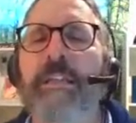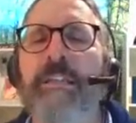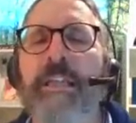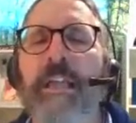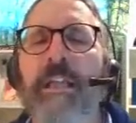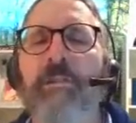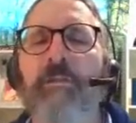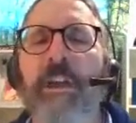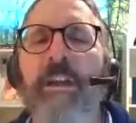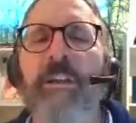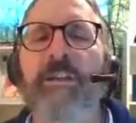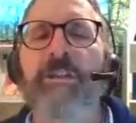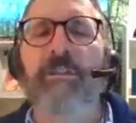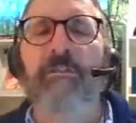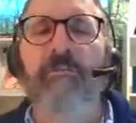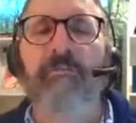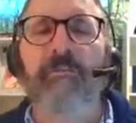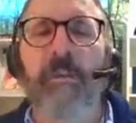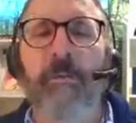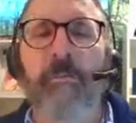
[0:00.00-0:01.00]
the
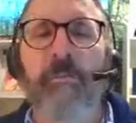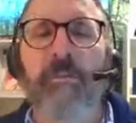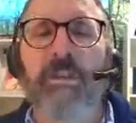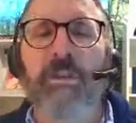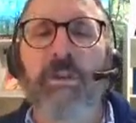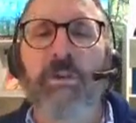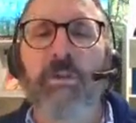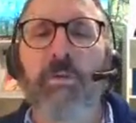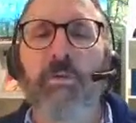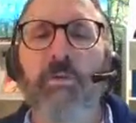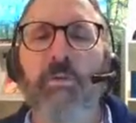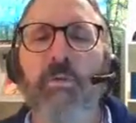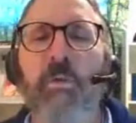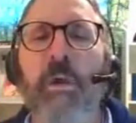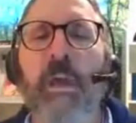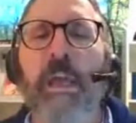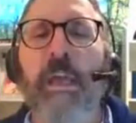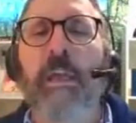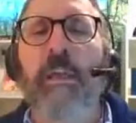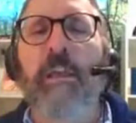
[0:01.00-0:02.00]
acceleration from
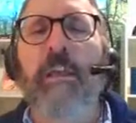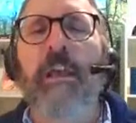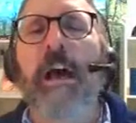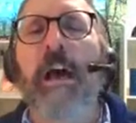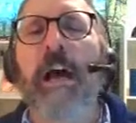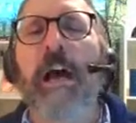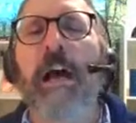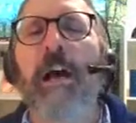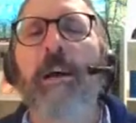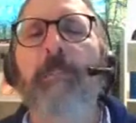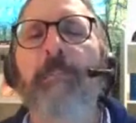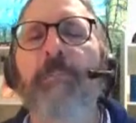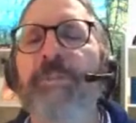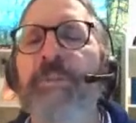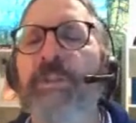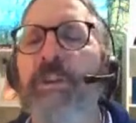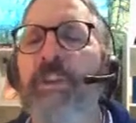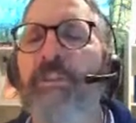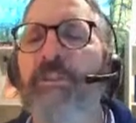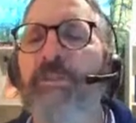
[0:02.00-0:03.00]
2
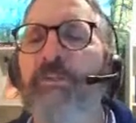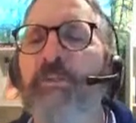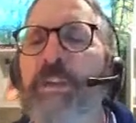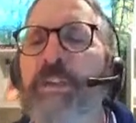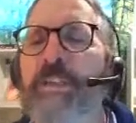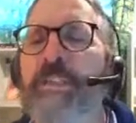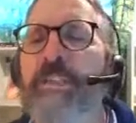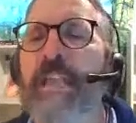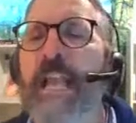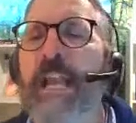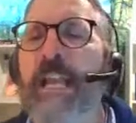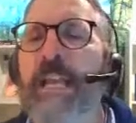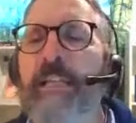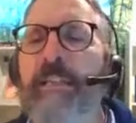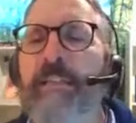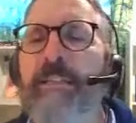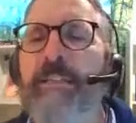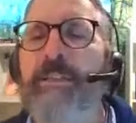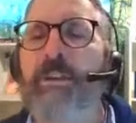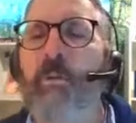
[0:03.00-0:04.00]
to 3
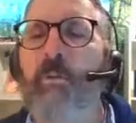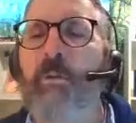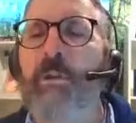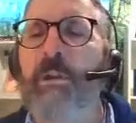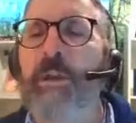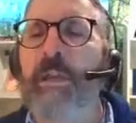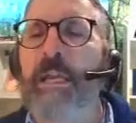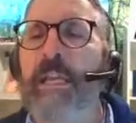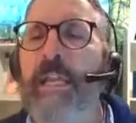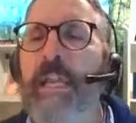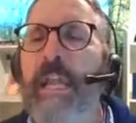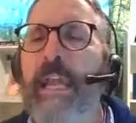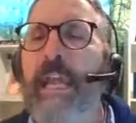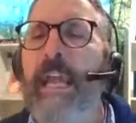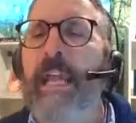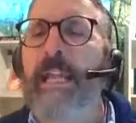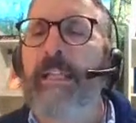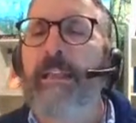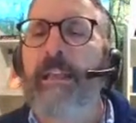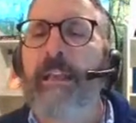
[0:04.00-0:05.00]
seconds? So we're looking
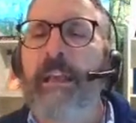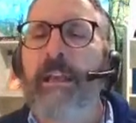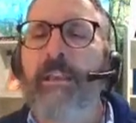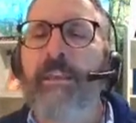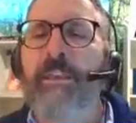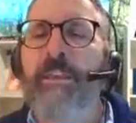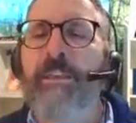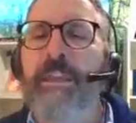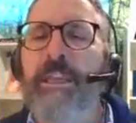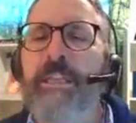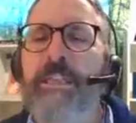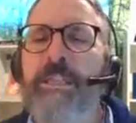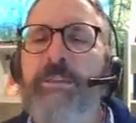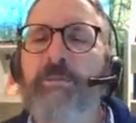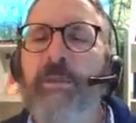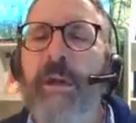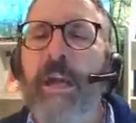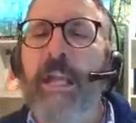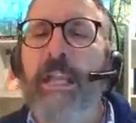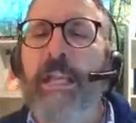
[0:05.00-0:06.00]
at
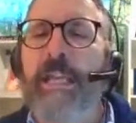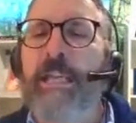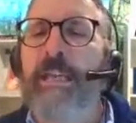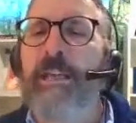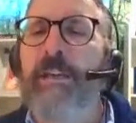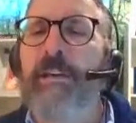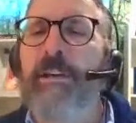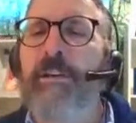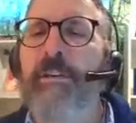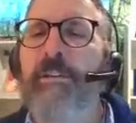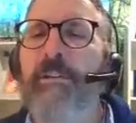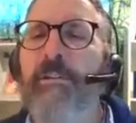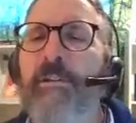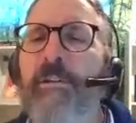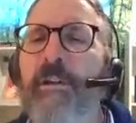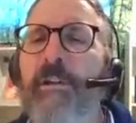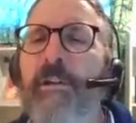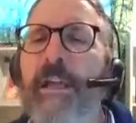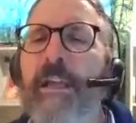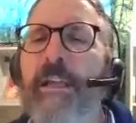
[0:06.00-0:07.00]
this right here.
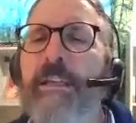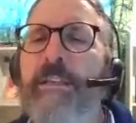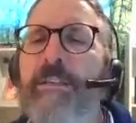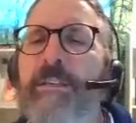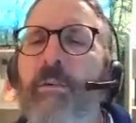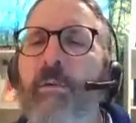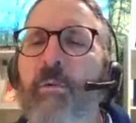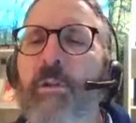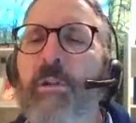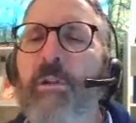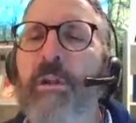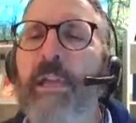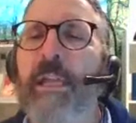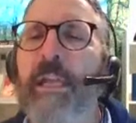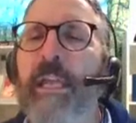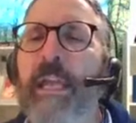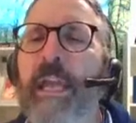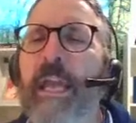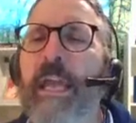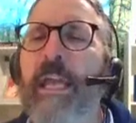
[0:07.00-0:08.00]
All right, so we're
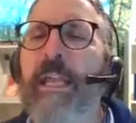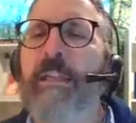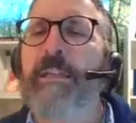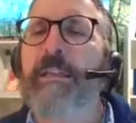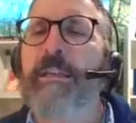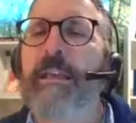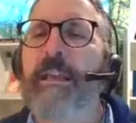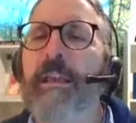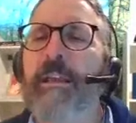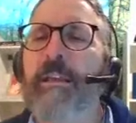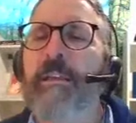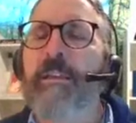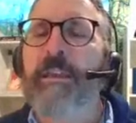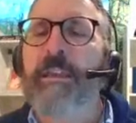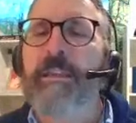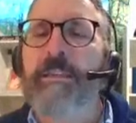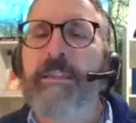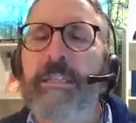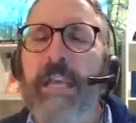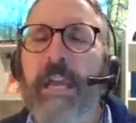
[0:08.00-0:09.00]
looking at
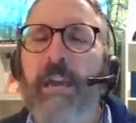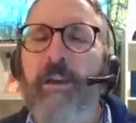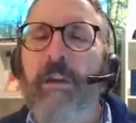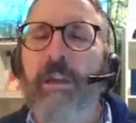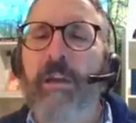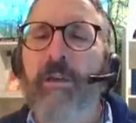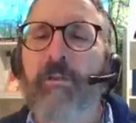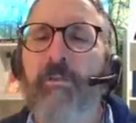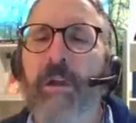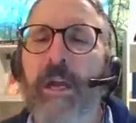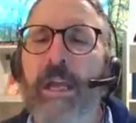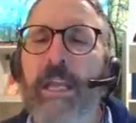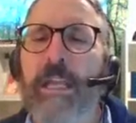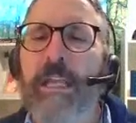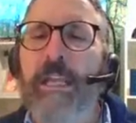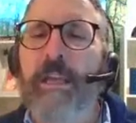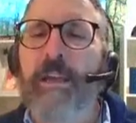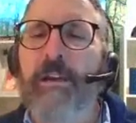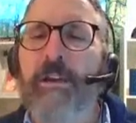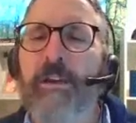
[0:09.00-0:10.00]
this area
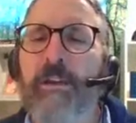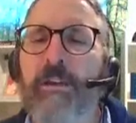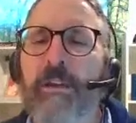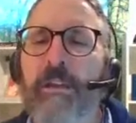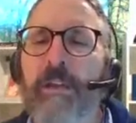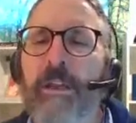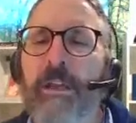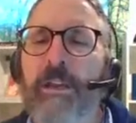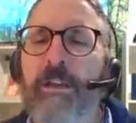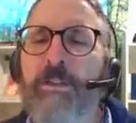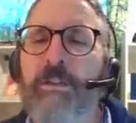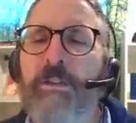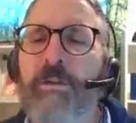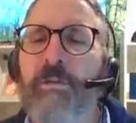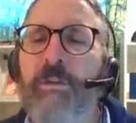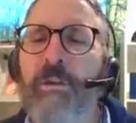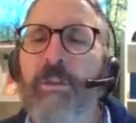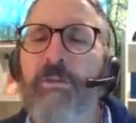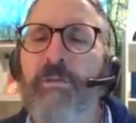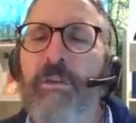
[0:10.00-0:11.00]
right here,
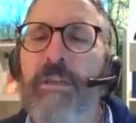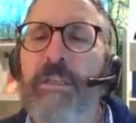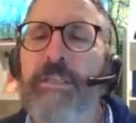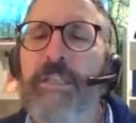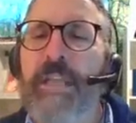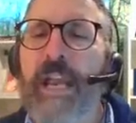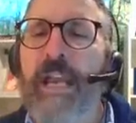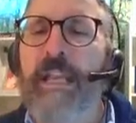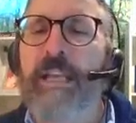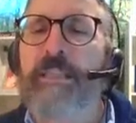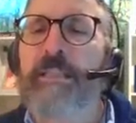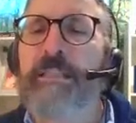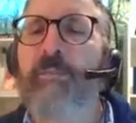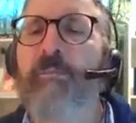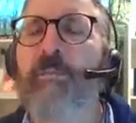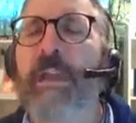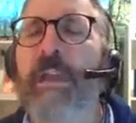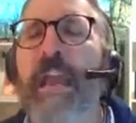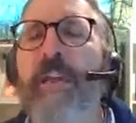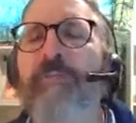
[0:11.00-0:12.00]
2 to 3
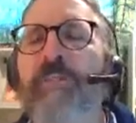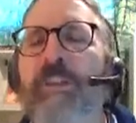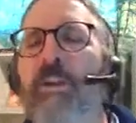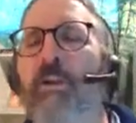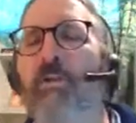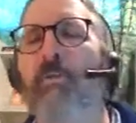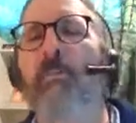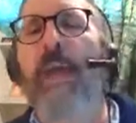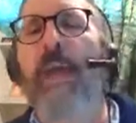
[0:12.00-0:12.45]
seconds. And we have to